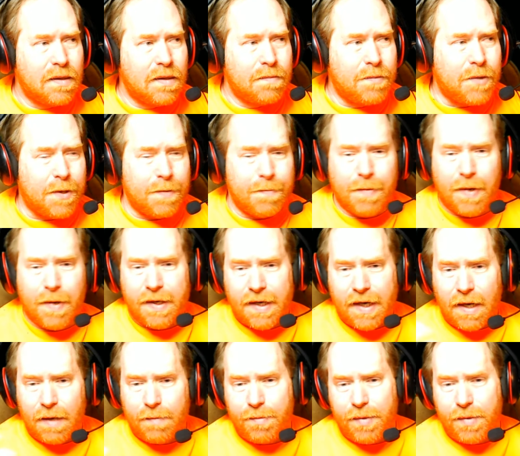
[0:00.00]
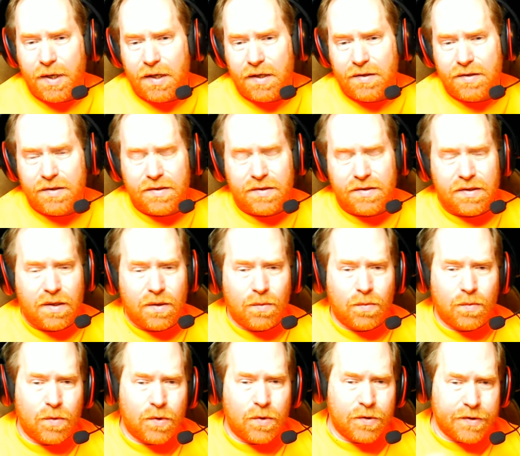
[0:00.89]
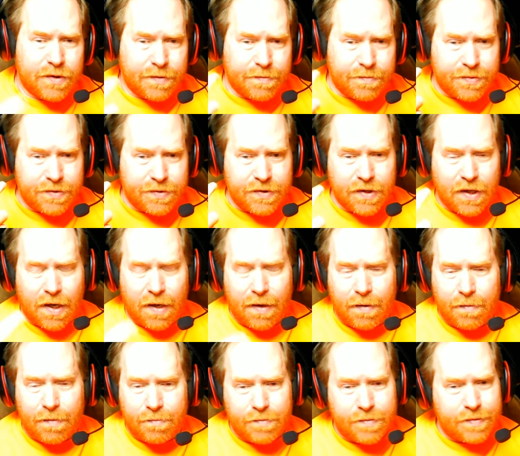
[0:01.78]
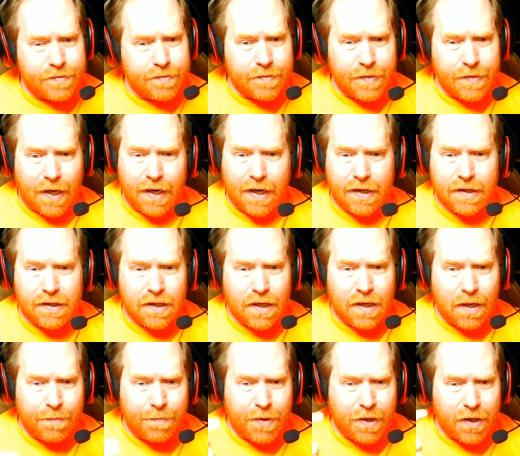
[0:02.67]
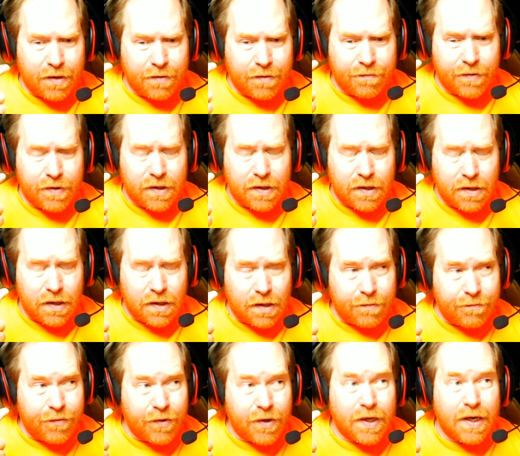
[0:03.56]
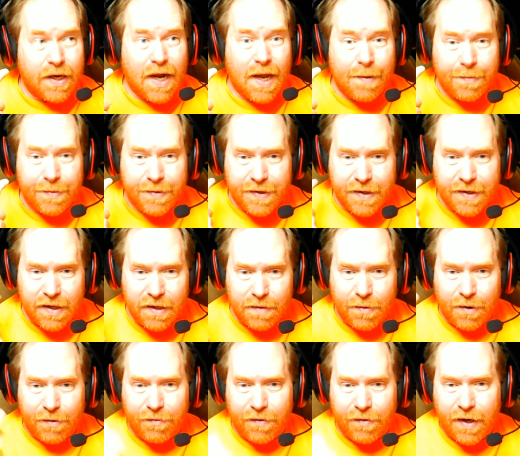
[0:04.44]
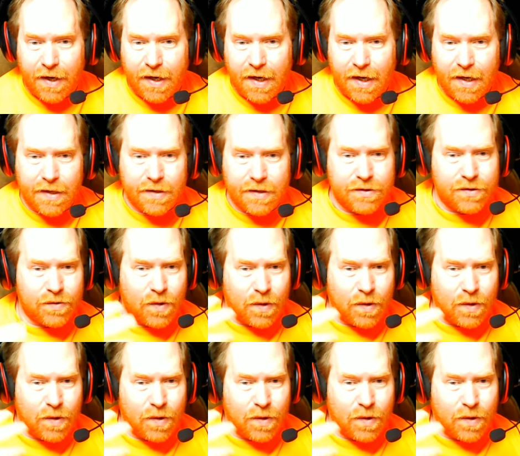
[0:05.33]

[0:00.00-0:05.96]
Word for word: but my diabetes is getting worse. I got diabetic retinopathy in my right eye, so